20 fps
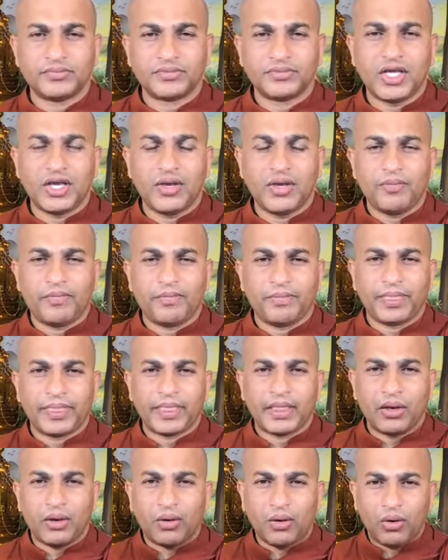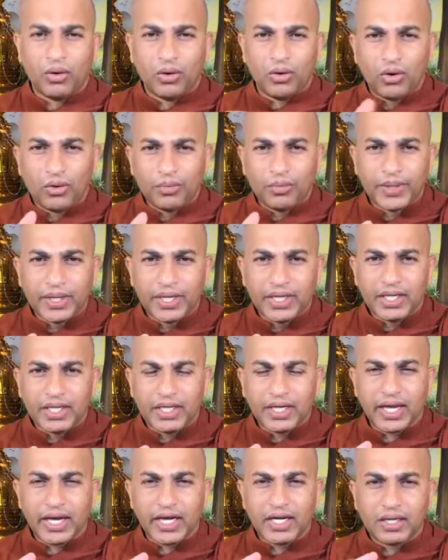See,
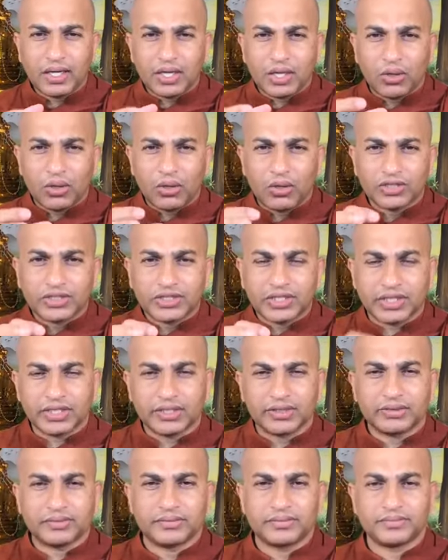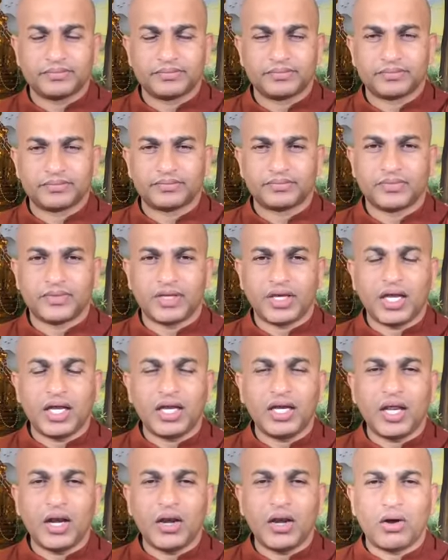opening and closing
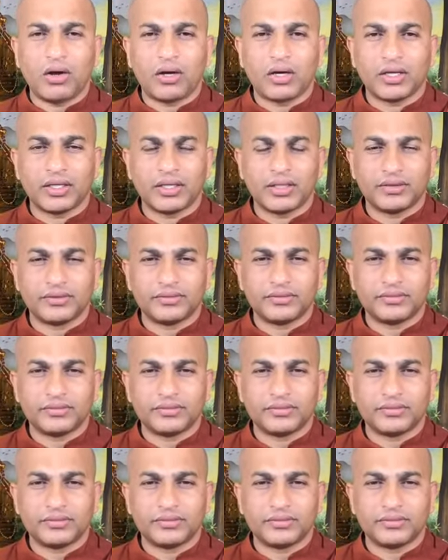any lock.